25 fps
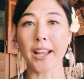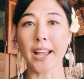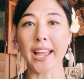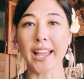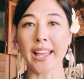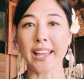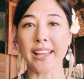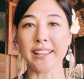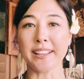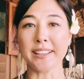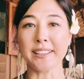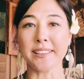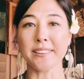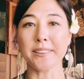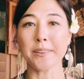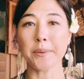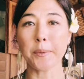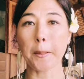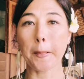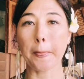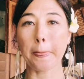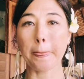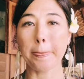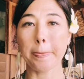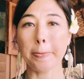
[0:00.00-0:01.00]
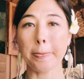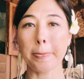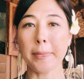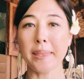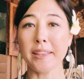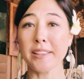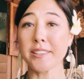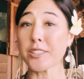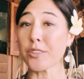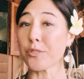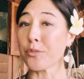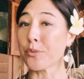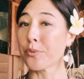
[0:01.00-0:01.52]
and
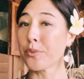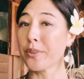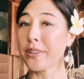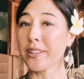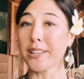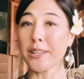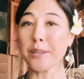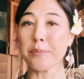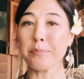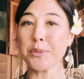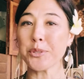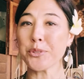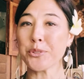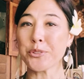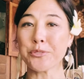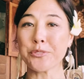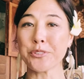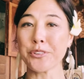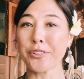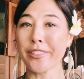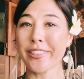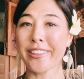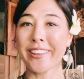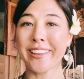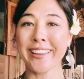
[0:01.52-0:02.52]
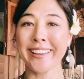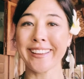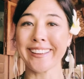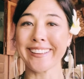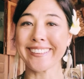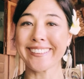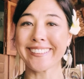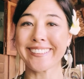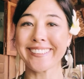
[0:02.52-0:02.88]
it's a really beautiful thing.